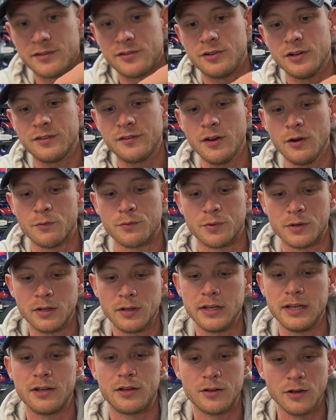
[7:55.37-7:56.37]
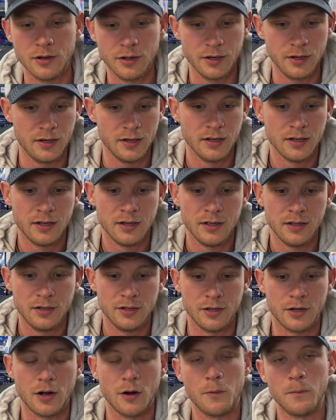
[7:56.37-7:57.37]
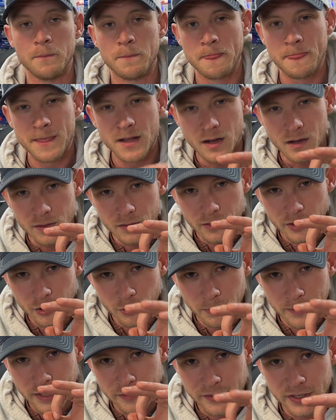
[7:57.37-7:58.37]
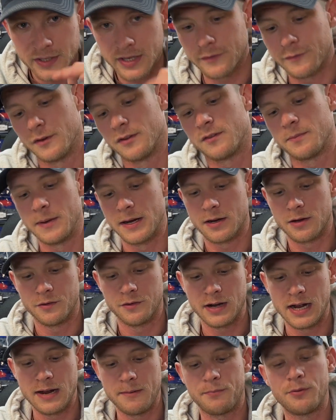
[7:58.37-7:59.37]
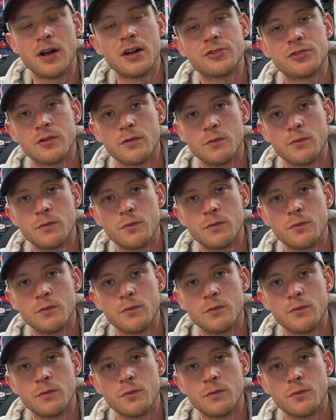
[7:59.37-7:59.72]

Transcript: just a really good, you know, little bit of a difference maker, right? Pressured